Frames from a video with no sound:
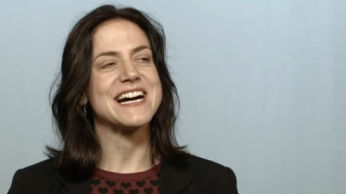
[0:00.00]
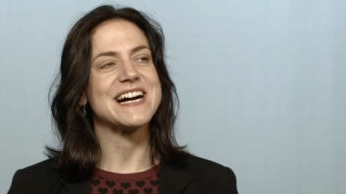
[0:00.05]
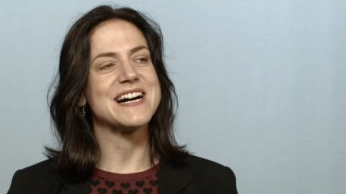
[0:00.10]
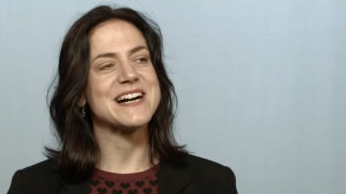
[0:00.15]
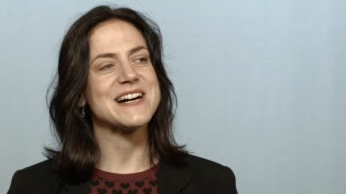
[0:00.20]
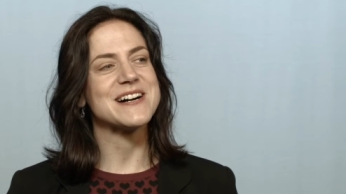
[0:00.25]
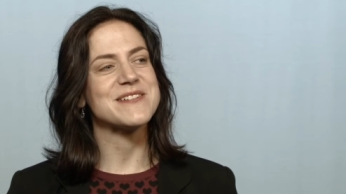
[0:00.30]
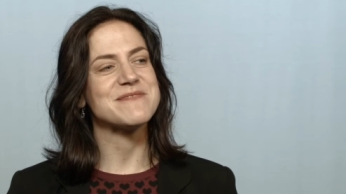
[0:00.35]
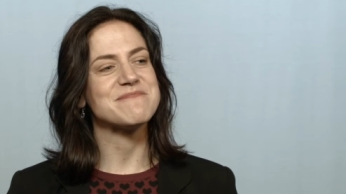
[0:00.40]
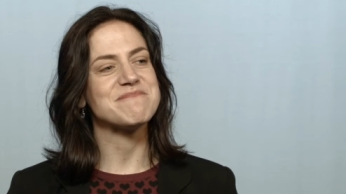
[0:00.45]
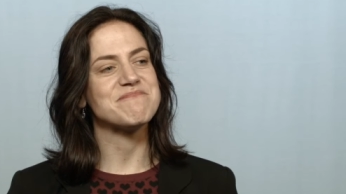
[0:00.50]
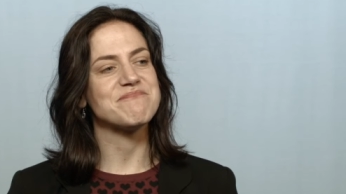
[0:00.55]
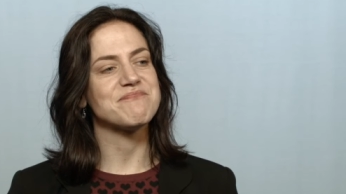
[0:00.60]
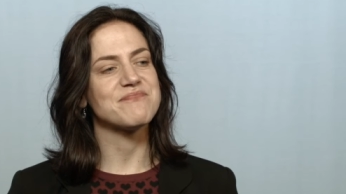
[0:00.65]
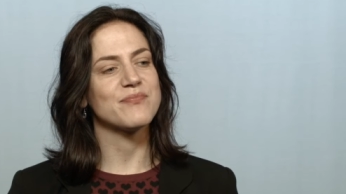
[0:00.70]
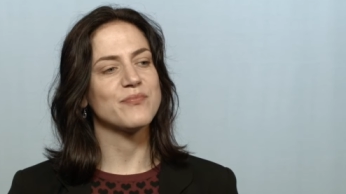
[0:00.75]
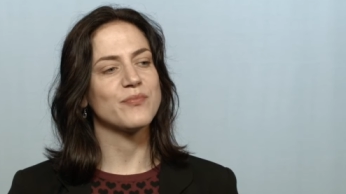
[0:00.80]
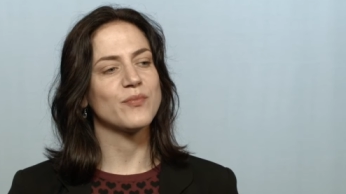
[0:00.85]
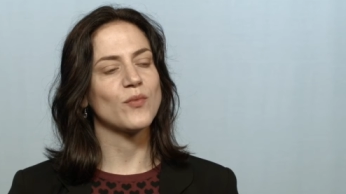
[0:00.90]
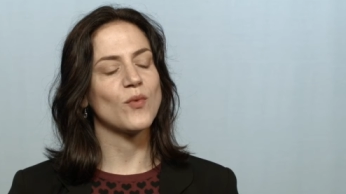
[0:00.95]
Um,
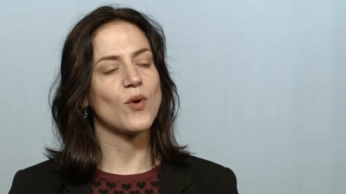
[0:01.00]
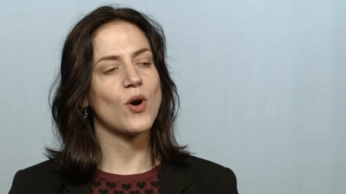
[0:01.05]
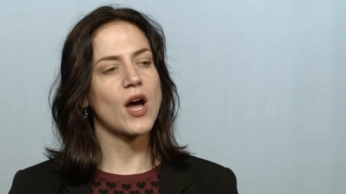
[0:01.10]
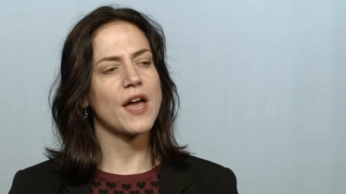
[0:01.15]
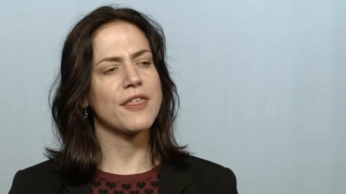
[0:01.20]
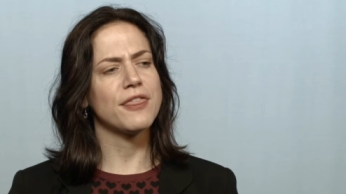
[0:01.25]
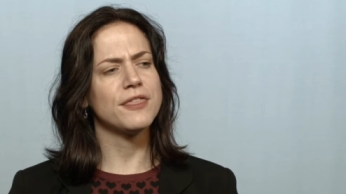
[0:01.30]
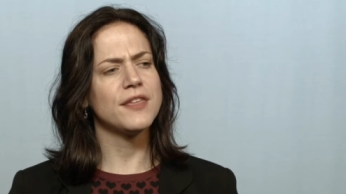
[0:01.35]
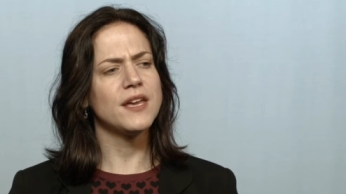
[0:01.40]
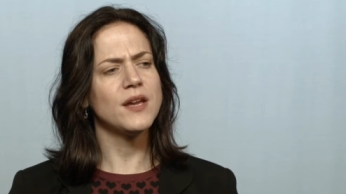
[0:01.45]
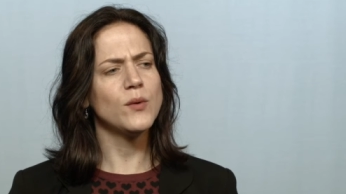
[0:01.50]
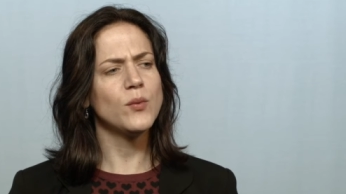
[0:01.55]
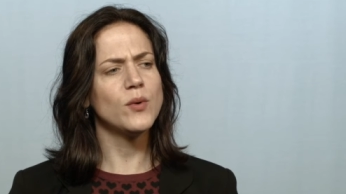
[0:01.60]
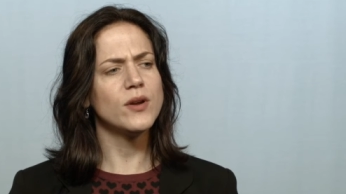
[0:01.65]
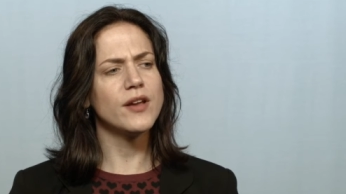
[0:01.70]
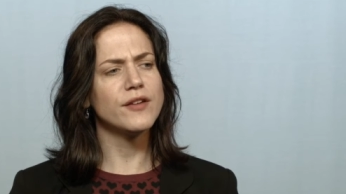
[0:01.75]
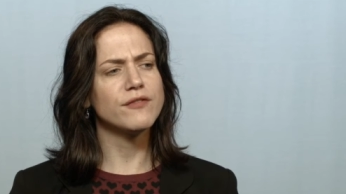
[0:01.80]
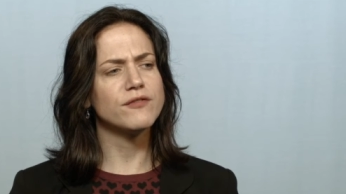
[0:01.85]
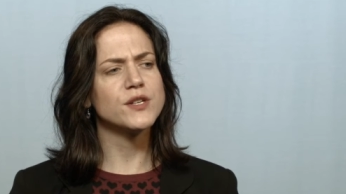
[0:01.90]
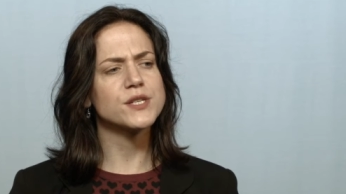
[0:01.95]
I think when
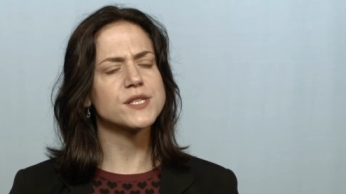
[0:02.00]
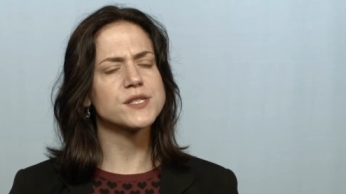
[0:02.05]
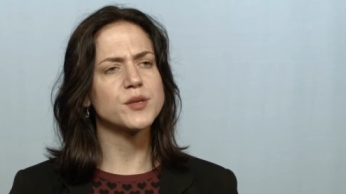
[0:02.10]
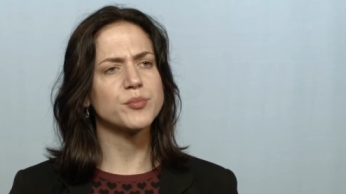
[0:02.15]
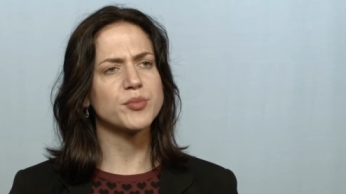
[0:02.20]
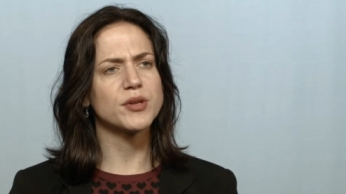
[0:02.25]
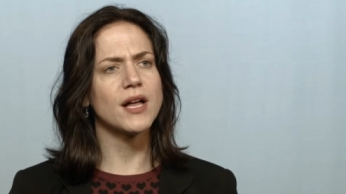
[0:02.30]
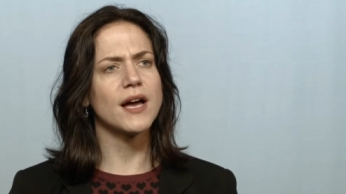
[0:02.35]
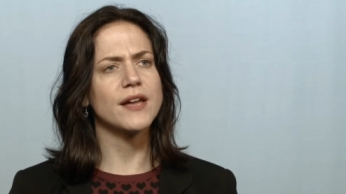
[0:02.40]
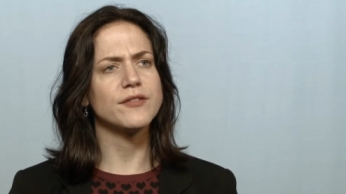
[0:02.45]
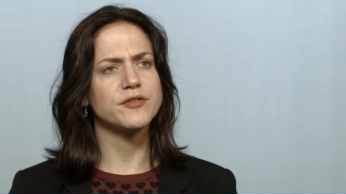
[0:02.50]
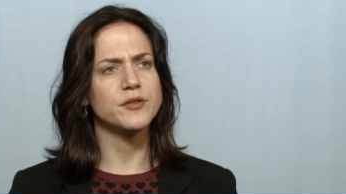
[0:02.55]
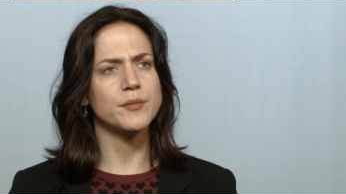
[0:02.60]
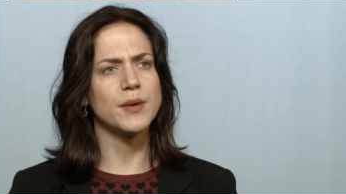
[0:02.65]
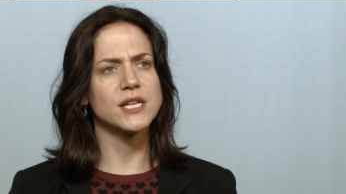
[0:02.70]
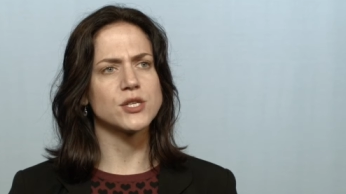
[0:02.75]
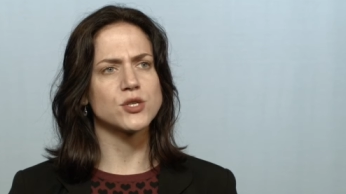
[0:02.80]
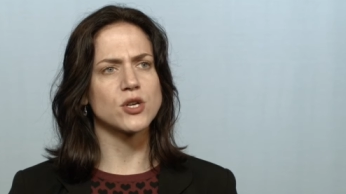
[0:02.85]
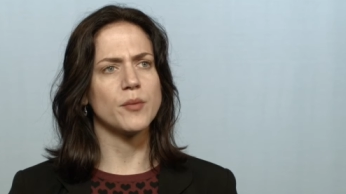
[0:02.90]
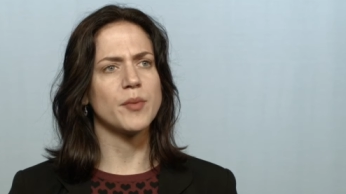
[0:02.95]
I first applied for
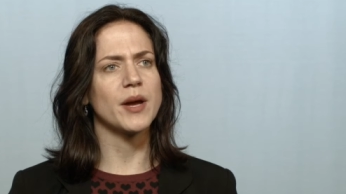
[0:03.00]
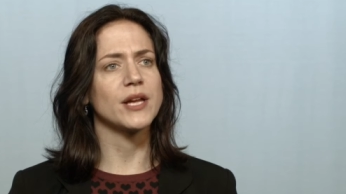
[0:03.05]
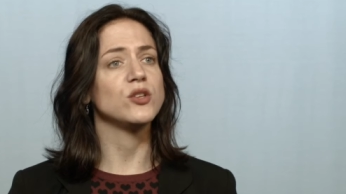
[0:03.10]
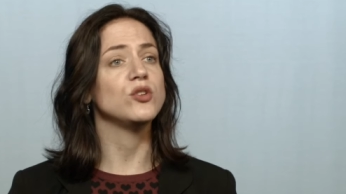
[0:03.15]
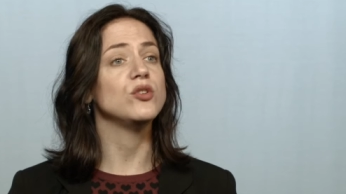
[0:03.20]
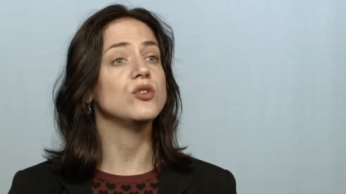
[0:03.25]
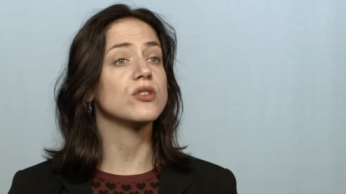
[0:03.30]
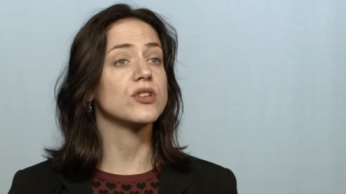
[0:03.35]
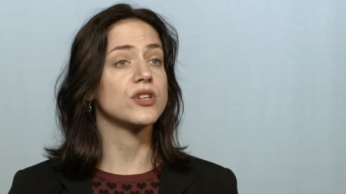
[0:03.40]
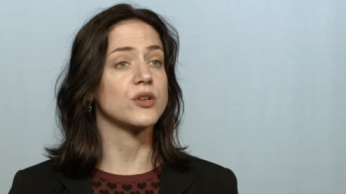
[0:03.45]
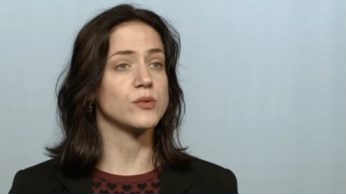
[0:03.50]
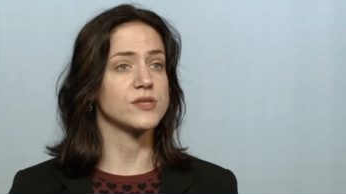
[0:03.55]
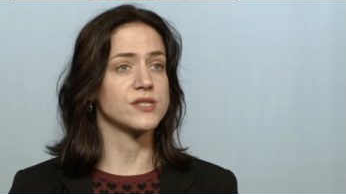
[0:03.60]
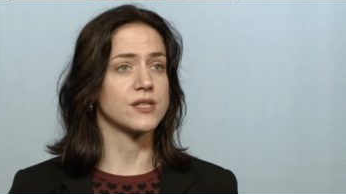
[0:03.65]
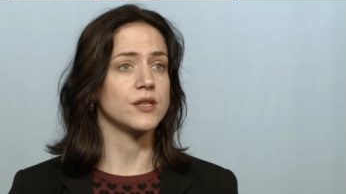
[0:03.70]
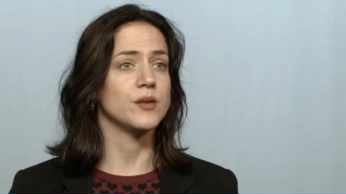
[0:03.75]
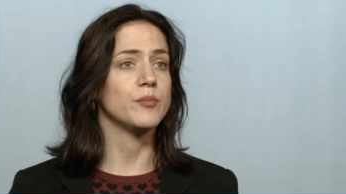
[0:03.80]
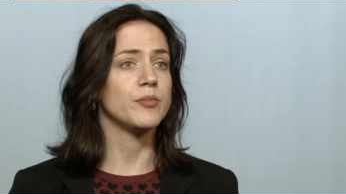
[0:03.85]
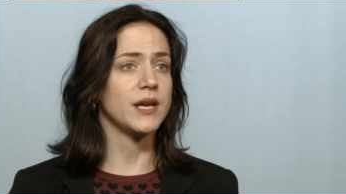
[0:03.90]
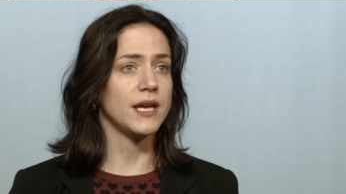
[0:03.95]
my job, I knew that it was
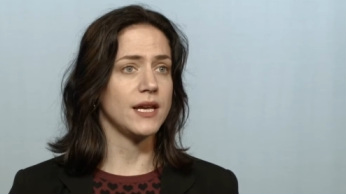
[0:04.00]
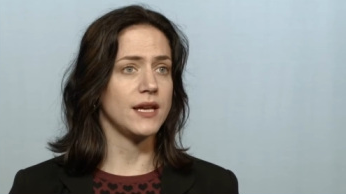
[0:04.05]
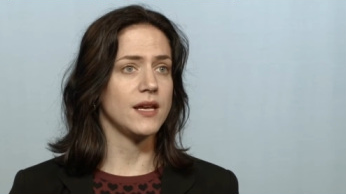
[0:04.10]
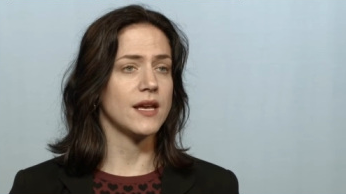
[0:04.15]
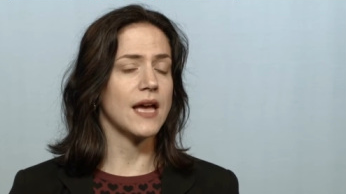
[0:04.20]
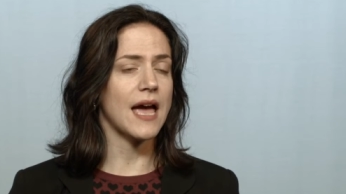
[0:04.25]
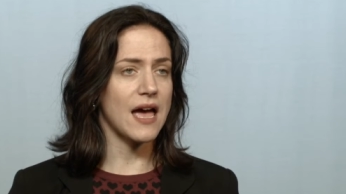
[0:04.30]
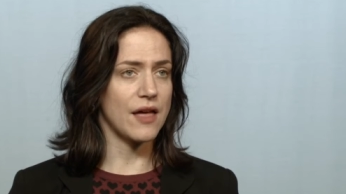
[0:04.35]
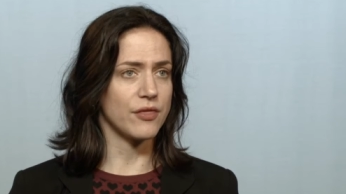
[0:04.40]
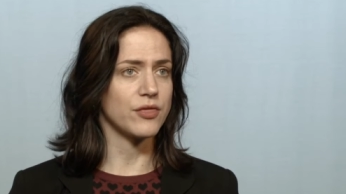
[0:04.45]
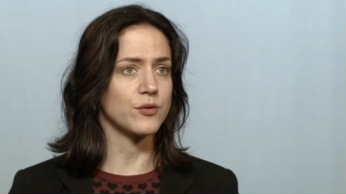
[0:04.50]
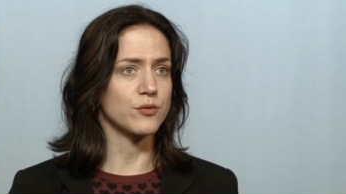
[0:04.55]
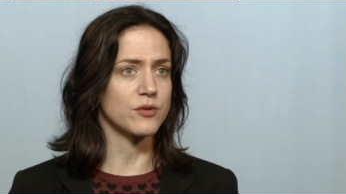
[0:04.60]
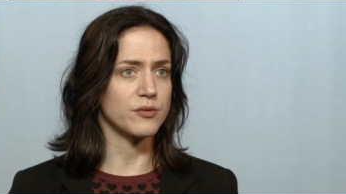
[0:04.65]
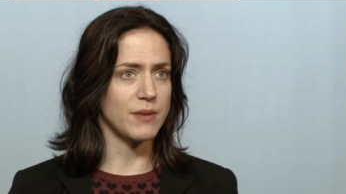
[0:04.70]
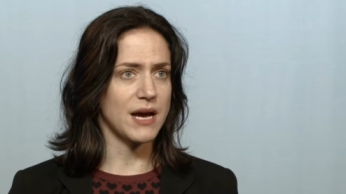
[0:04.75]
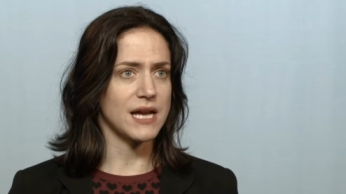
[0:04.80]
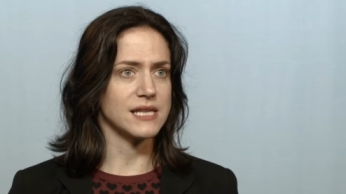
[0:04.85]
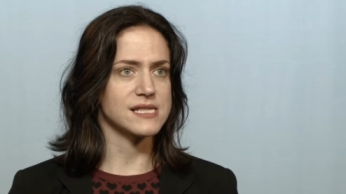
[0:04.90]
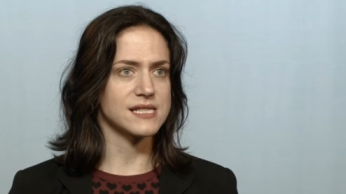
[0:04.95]
going to be at the
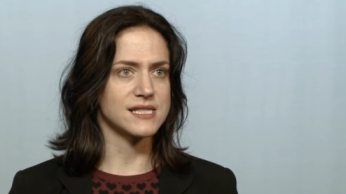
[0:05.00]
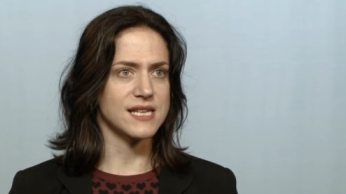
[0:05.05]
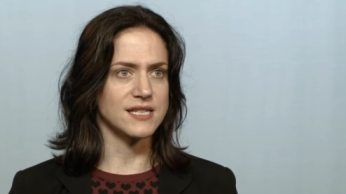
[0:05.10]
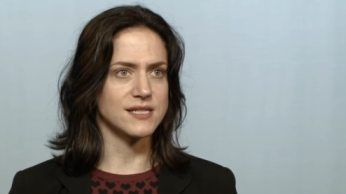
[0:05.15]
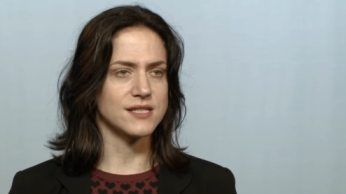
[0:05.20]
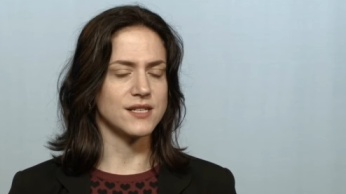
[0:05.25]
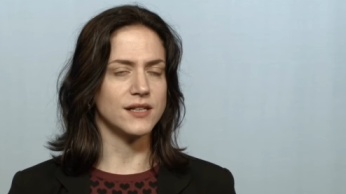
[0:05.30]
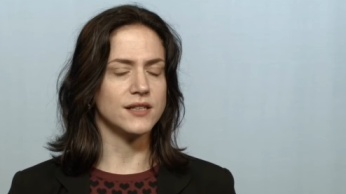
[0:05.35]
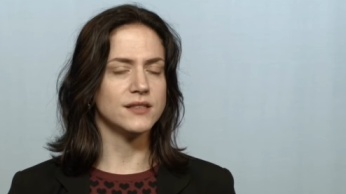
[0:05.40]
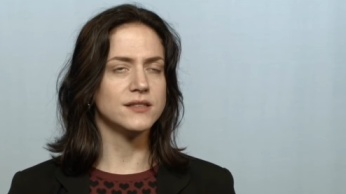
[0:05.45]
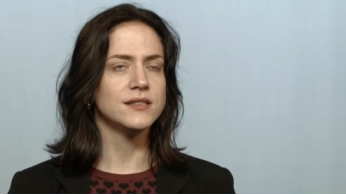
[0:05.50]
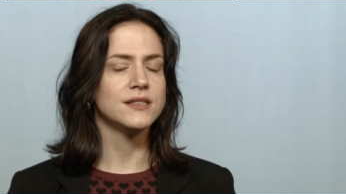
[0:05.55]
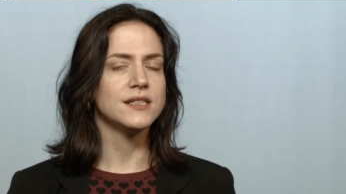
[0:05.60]
remand centre.